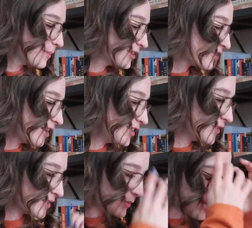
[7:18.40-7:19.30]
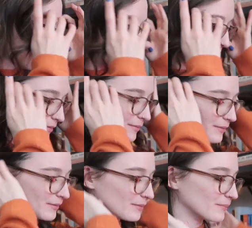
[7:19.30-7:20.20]
I'm gonna try to do this without
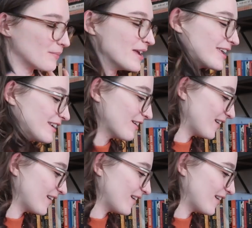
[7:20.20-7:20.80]
making